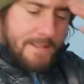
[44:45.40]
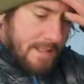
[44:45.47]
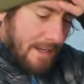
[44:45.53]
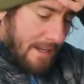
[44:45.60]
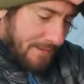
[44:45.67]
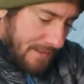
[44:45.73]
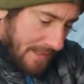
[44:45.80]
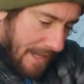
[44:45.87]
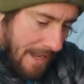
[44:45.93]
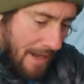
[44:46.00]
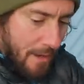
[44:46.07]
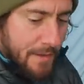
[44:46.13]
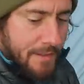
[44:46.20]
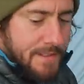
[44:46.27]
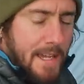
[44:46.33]
didn't have to get
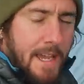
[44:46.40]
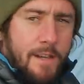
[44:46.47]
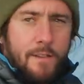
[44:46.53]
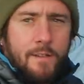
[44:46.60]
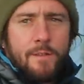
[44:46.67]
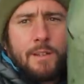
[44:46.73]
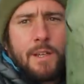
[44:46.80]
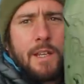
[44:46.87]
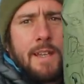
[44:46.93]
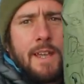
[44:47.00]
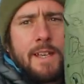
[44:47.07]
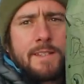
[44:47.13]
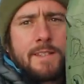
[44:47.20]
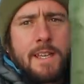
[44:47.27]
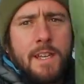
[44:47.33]
out of the tent, and
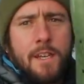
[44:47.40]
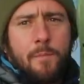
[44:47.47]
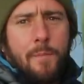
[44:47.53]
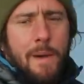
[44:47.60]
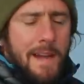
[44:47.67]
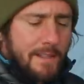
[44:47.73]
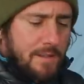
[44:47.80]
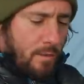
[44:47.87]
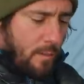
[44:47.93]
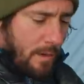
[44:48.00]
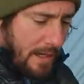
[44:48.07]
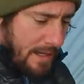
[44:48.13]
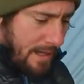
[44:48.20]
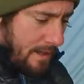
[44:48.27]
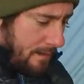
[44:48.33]
there's the inner packed
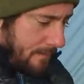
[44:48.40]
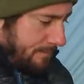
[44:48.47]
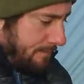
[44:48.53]
away.